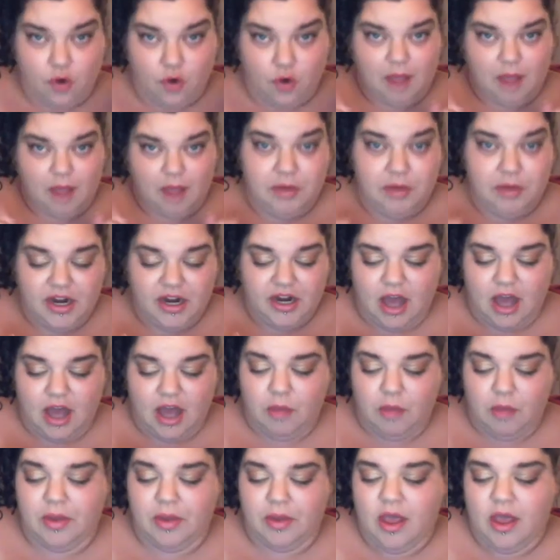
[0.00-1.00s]
I put it
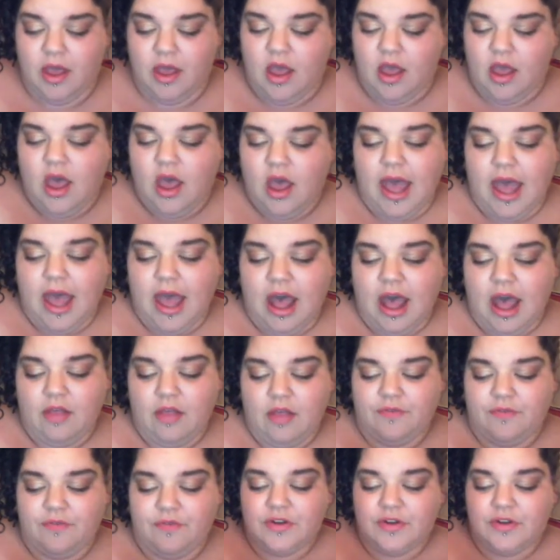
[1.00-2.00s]
up. And the
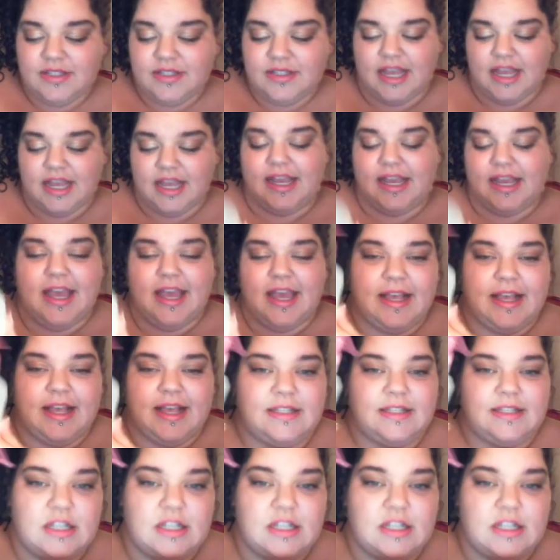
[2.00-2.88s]
first thing is to